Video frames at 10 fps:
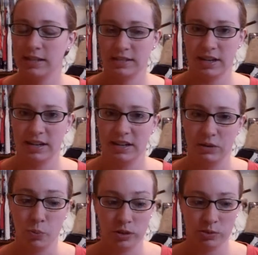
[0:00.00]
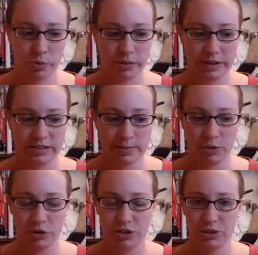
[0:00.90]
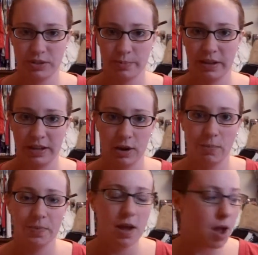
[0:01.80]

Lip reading: because it was really similar to Someone Like You.